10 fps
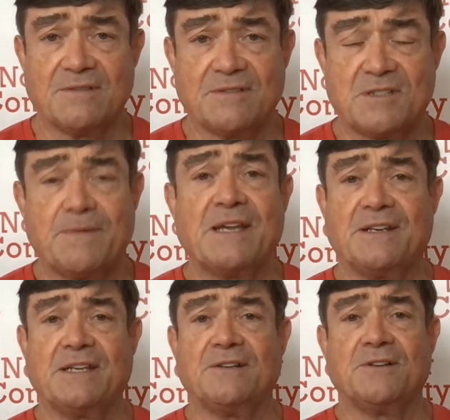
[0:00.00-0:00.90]

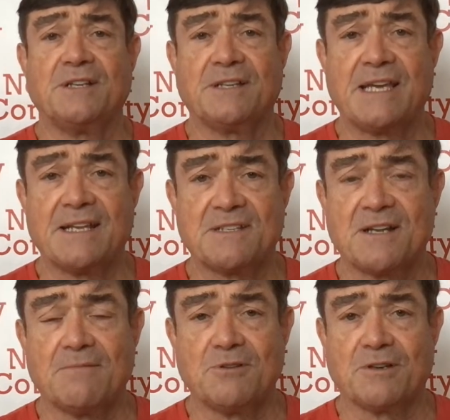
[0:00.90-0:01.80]
spending, or you can't
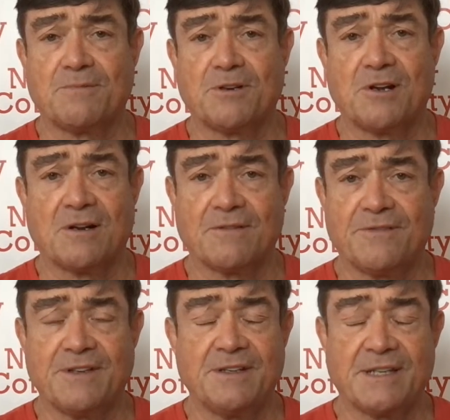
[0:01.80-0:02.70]
stop looking at
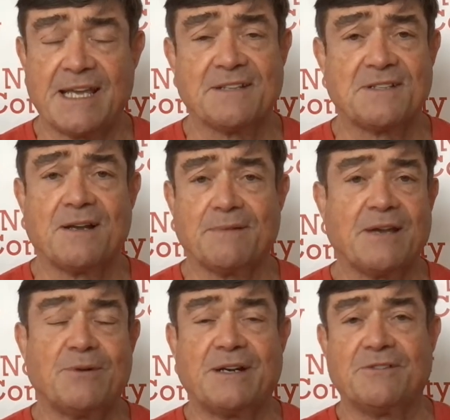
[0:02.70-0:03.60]
pornography, you can't stop
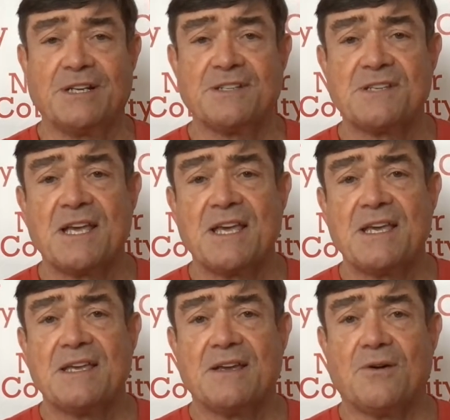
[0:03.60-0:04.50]
whatever it is,
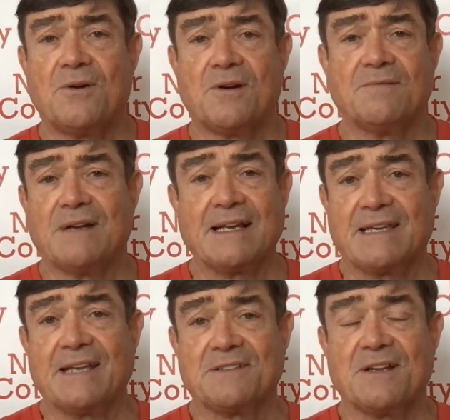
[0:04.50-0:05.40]
or I
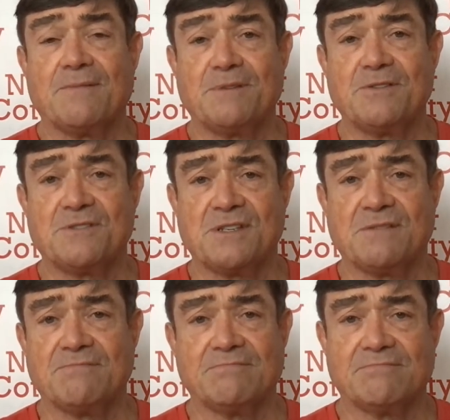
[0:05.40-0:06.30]
can't stop
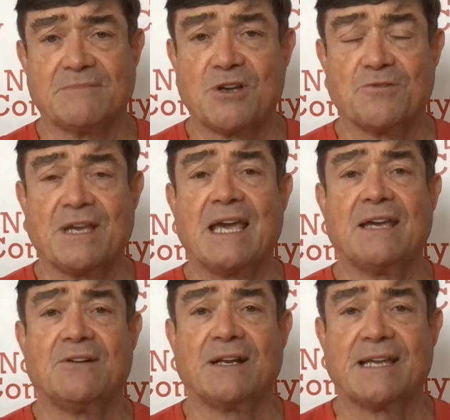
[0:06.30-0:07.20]
using
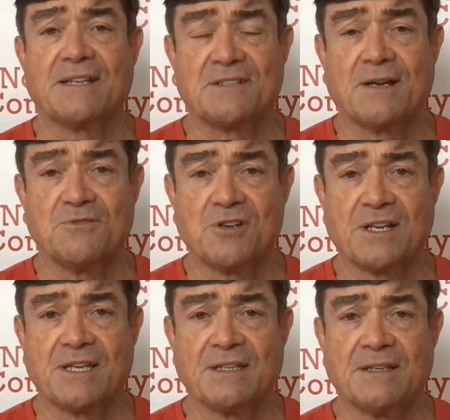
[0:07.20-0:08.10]
cocaine, or I can't stop
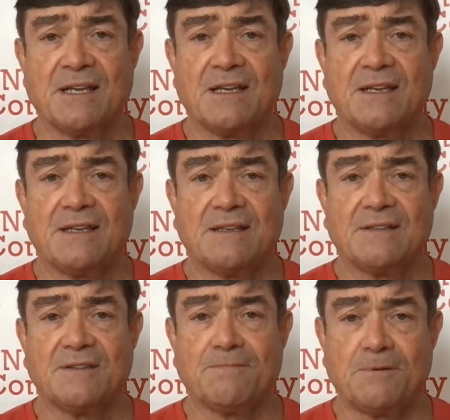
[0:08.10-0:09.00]
drinking.
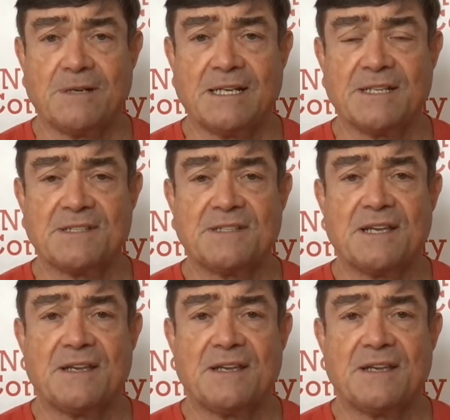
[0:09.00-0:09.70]
The point is,